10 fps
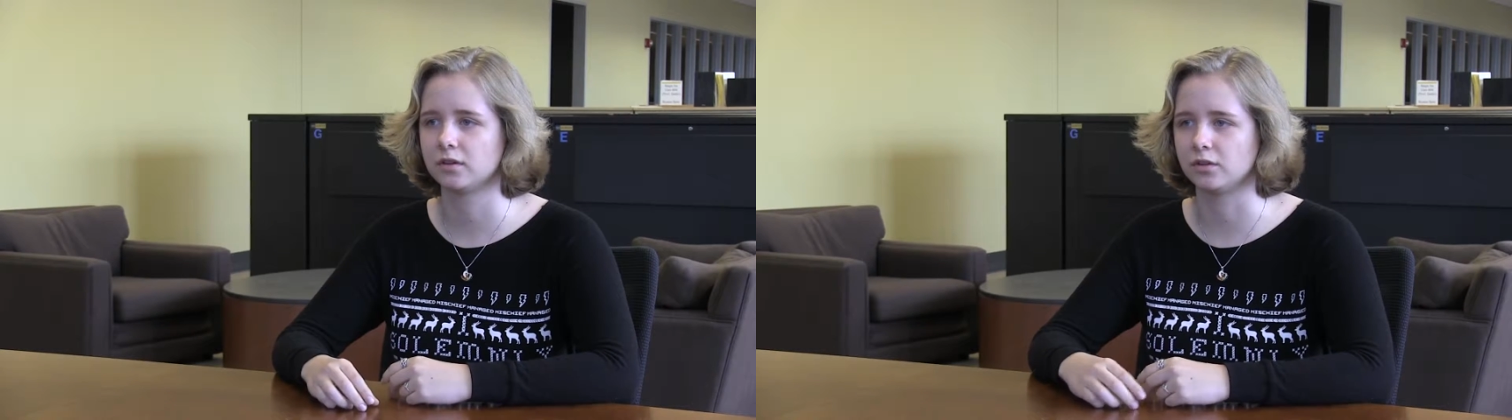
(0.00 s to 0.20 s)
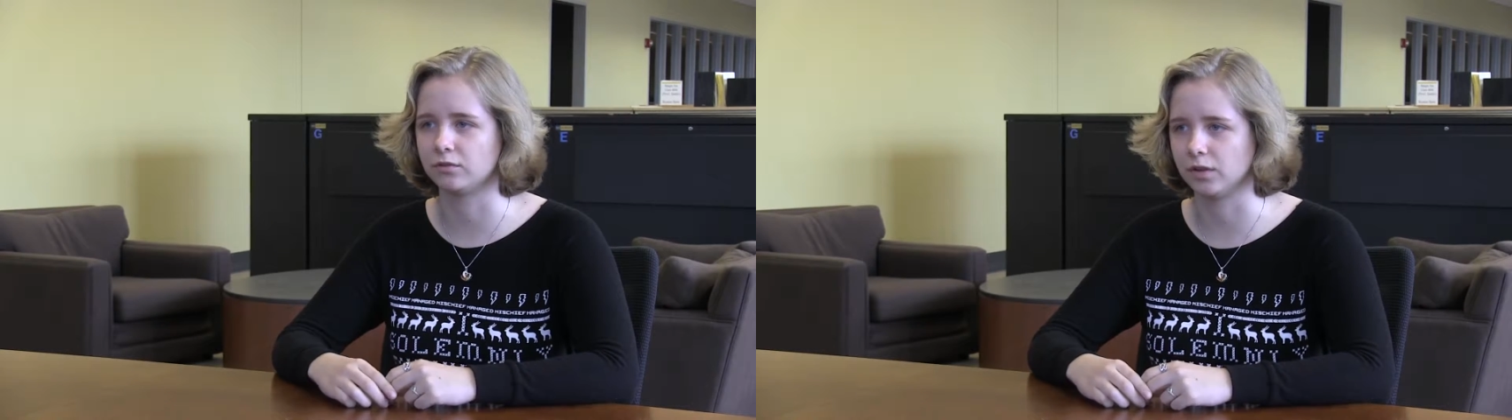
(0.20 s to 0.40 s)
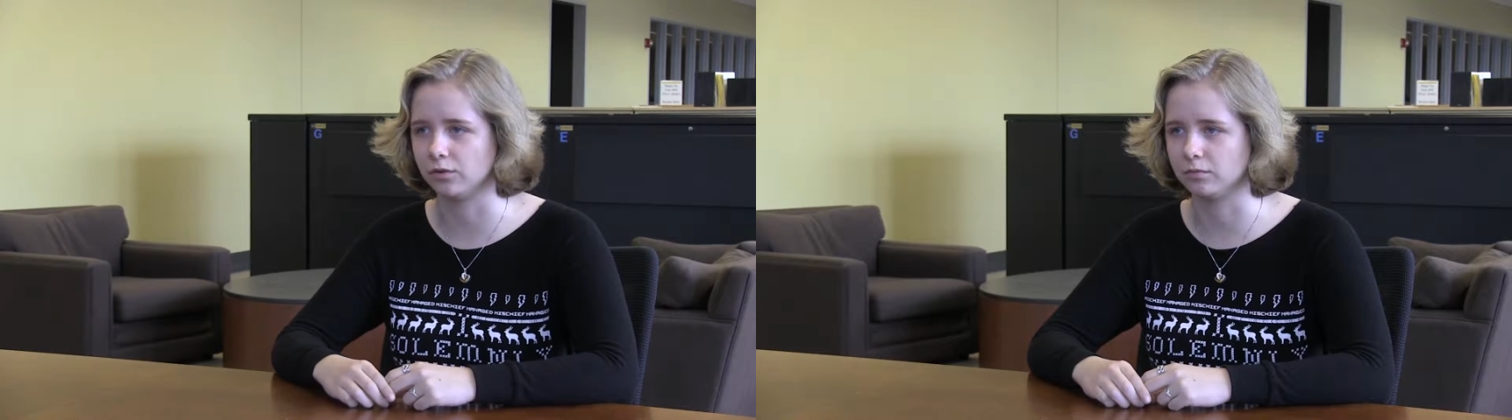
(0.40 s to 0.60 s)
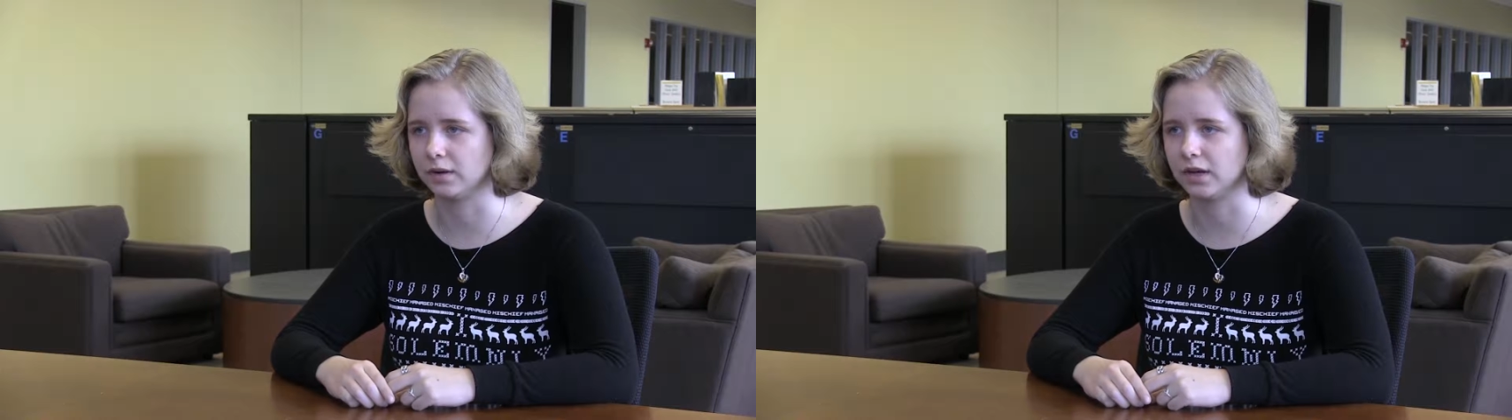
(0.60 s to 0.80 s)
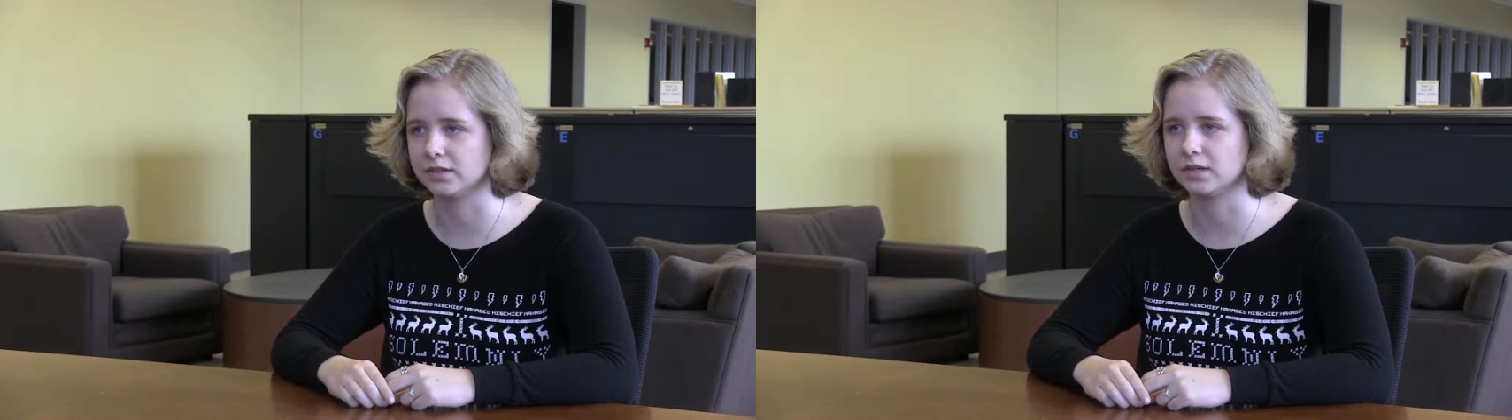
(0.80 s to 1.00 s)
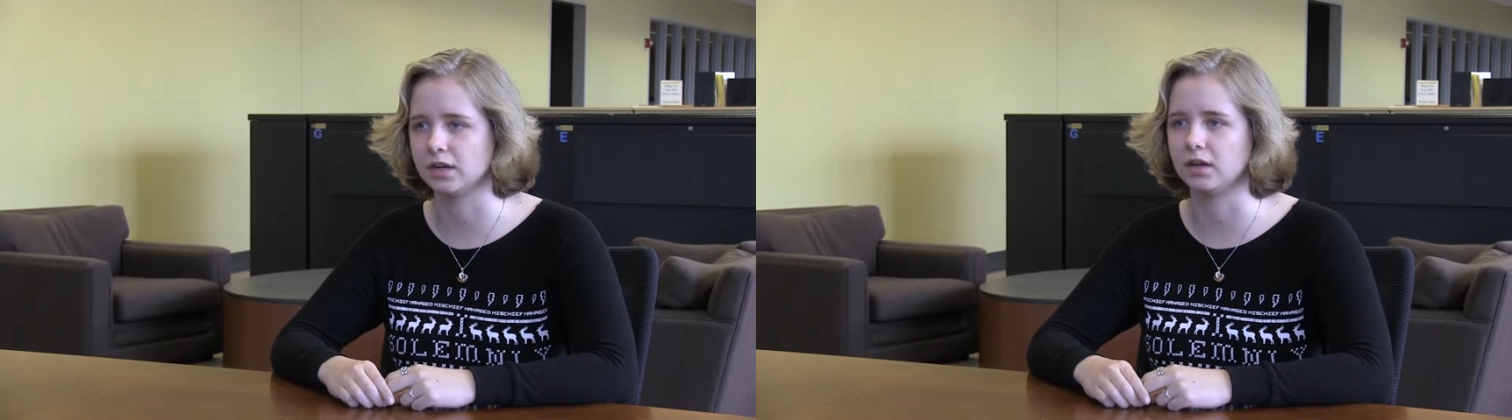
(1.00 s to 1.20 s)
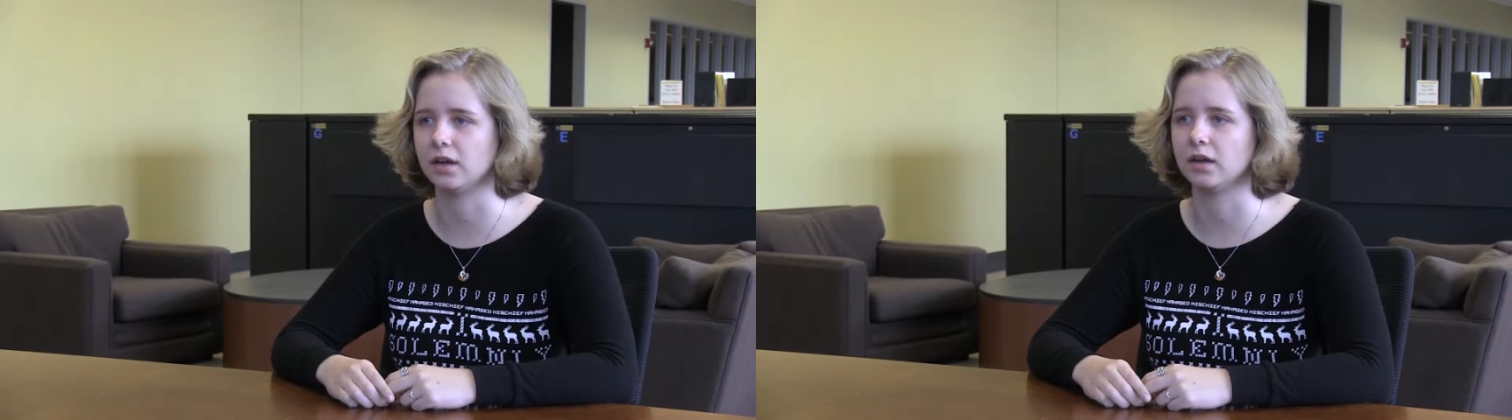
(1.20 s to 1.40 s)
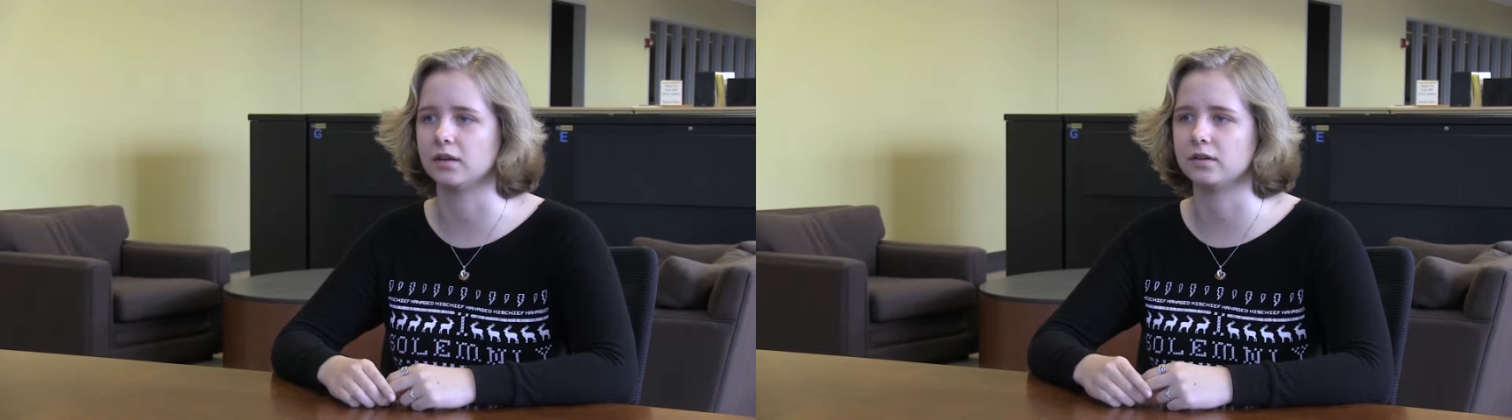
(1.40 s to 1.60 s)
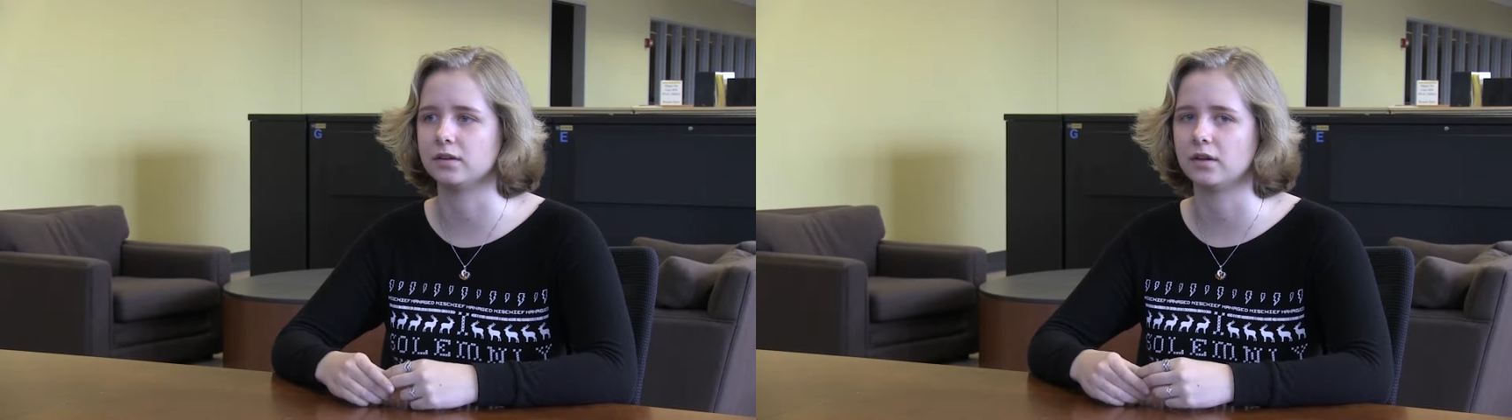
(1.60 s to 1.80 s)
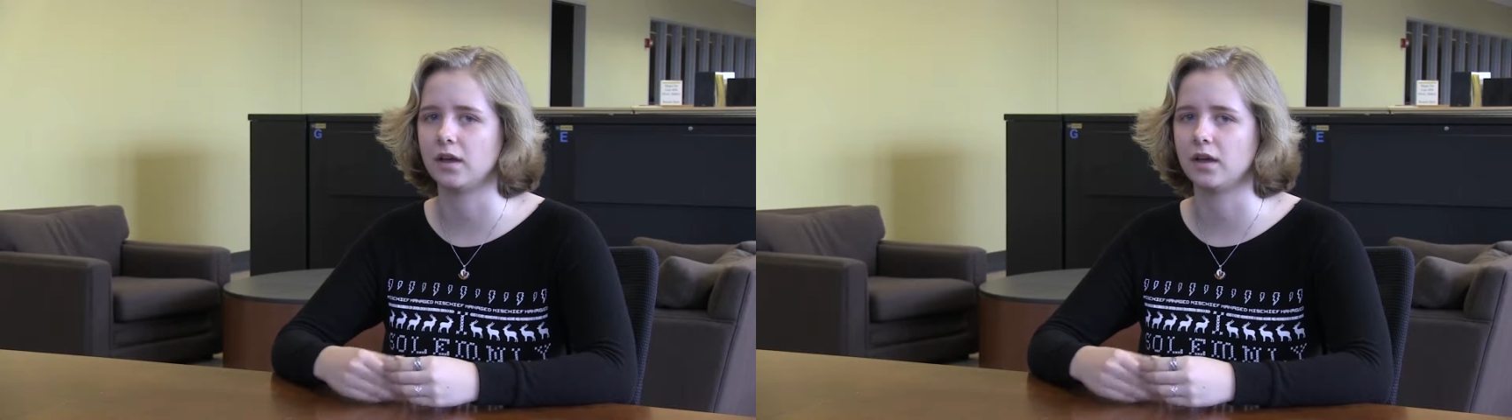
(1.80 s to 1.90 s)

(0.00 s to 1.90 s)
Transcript: the flow of my essay and